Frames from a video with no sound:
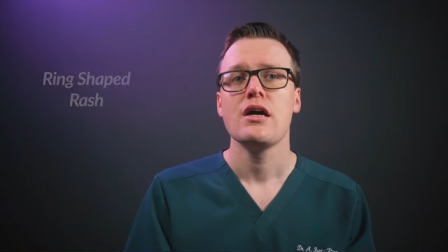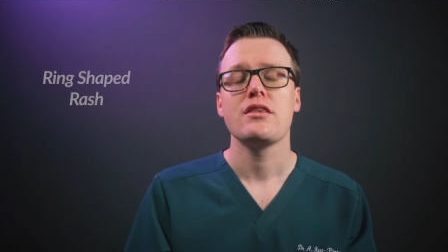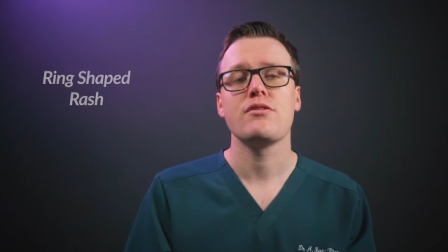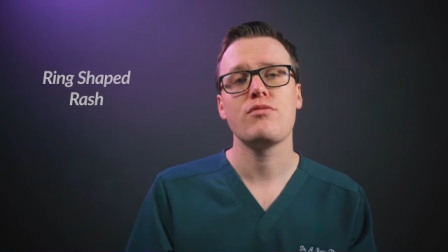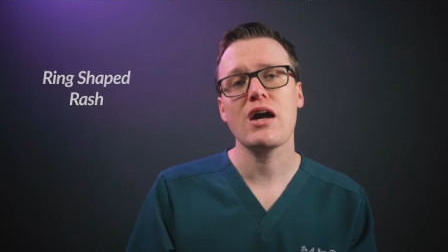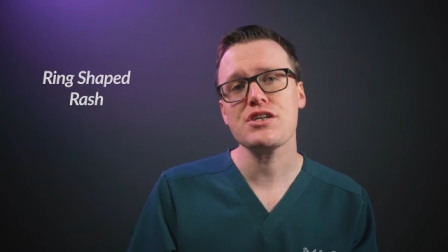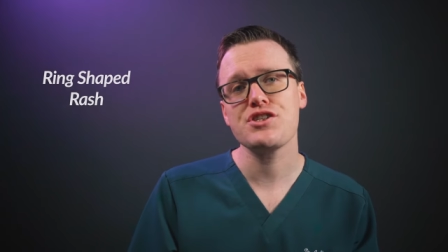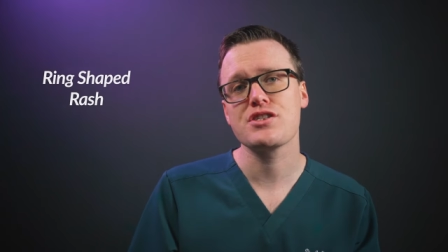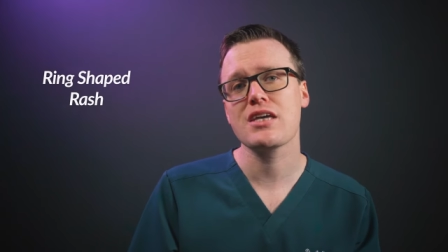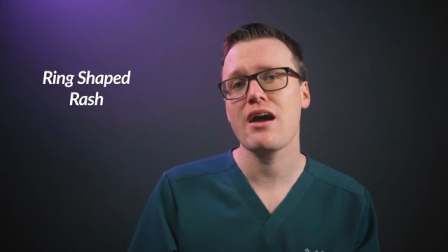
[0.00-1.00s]
The rash
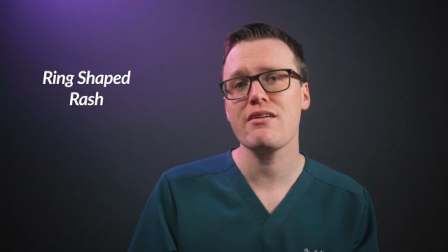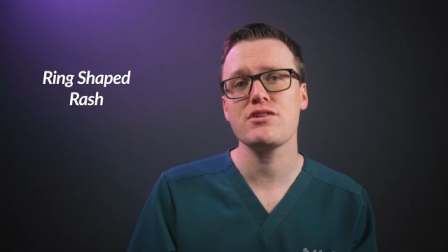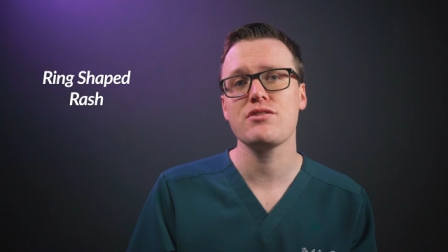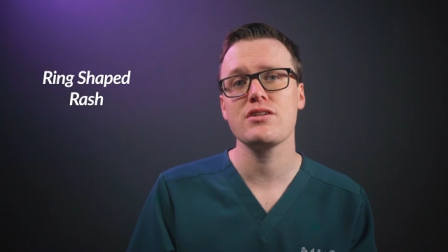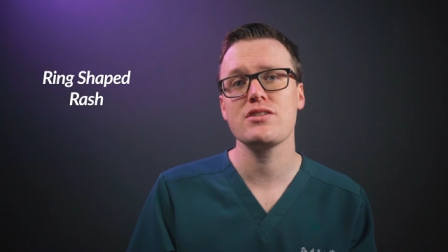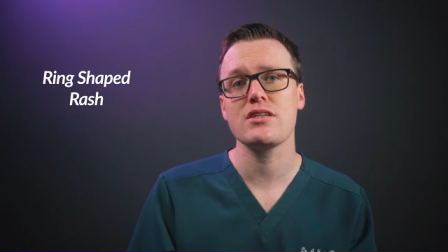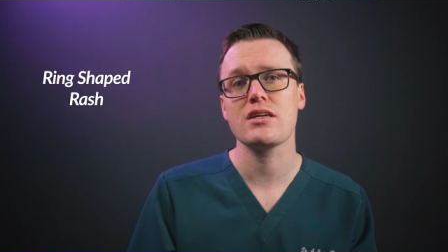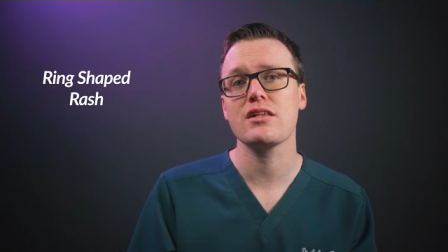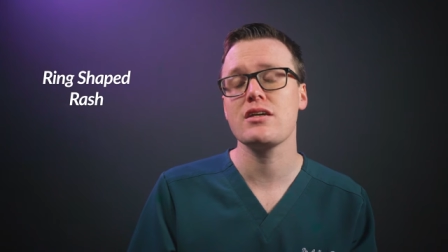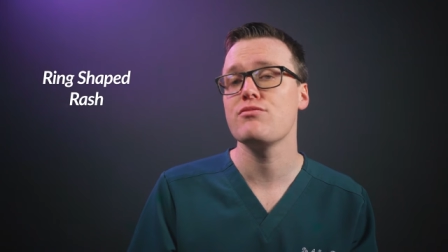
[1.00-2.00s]
is
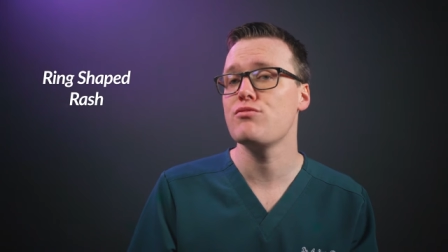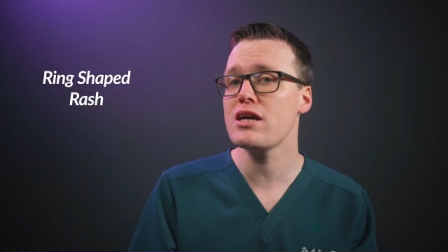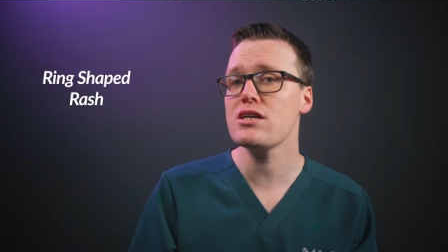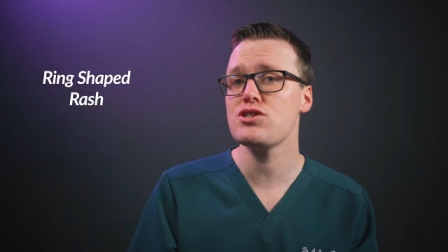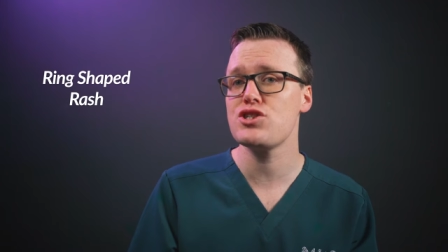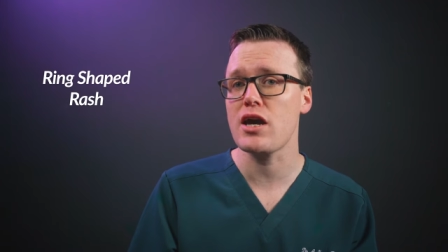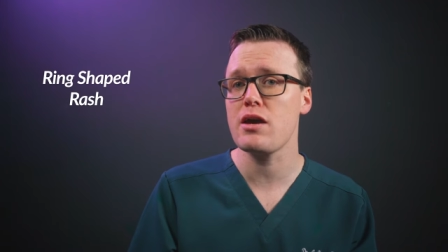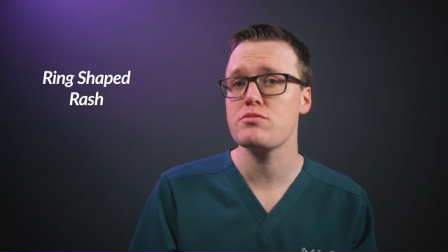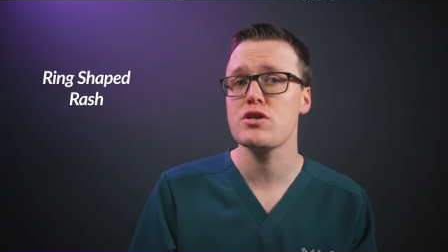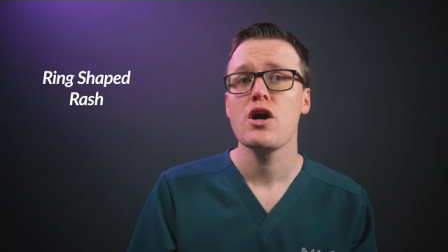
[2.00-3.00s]
characteristically ring
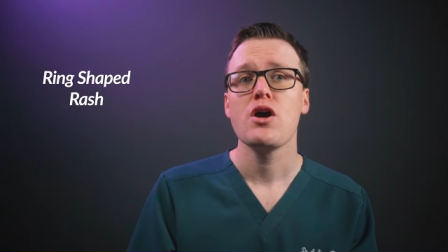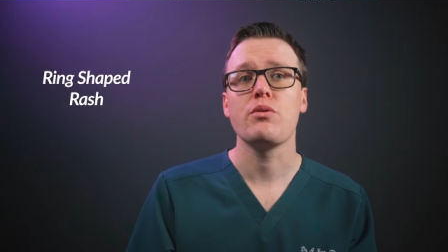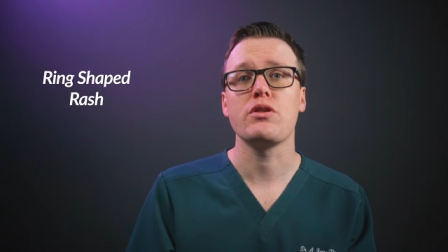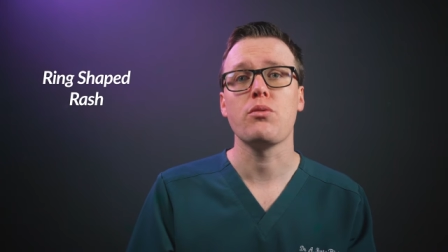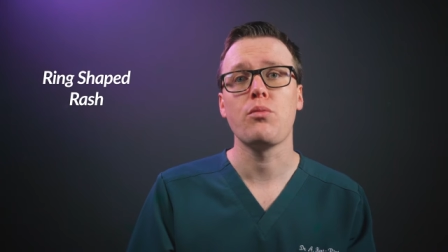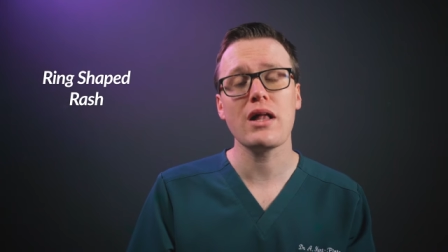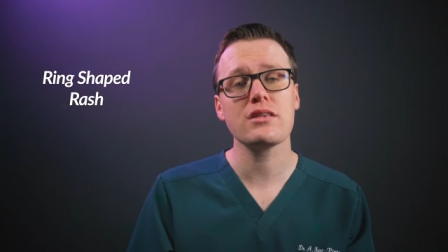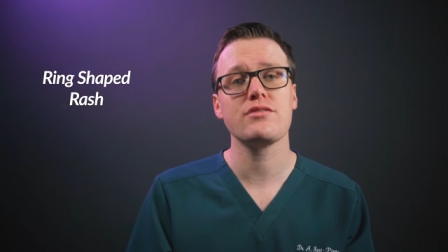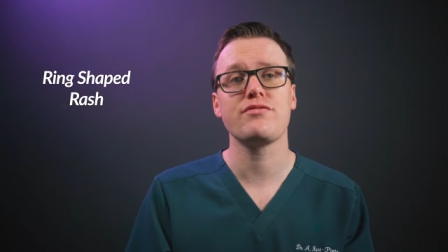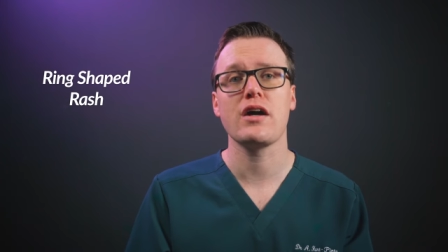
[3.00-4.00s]
shaped with a well
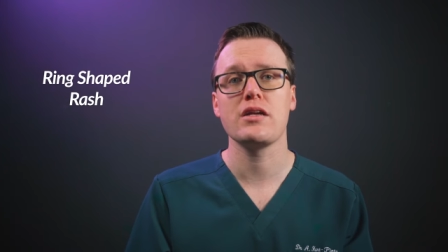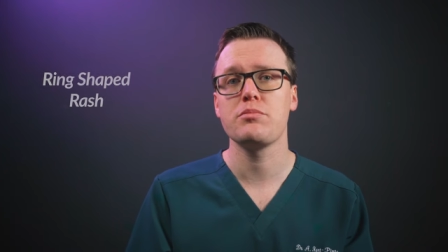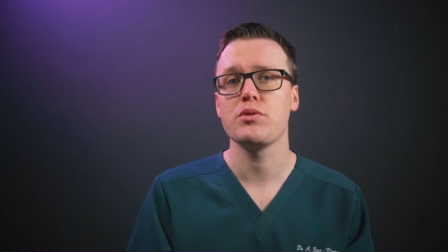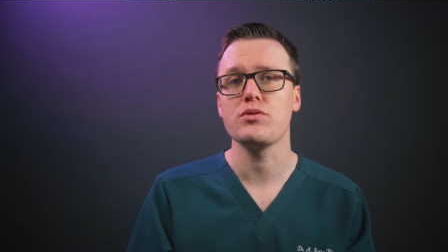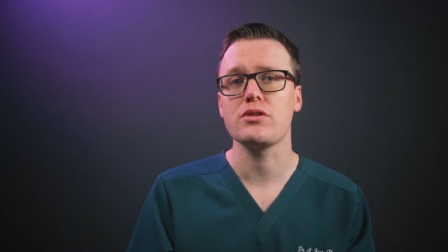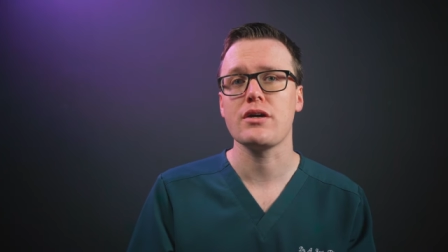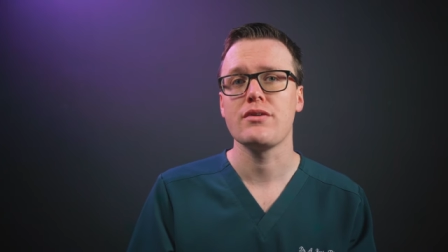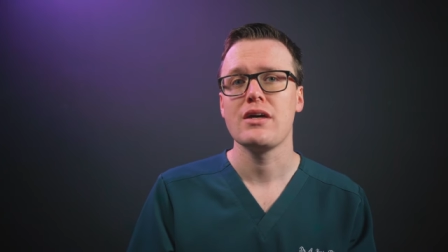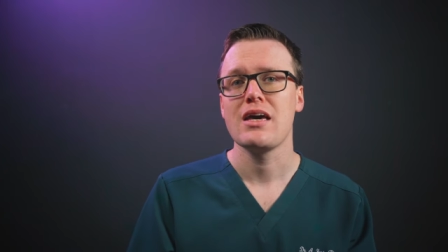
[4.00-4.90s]
defined border.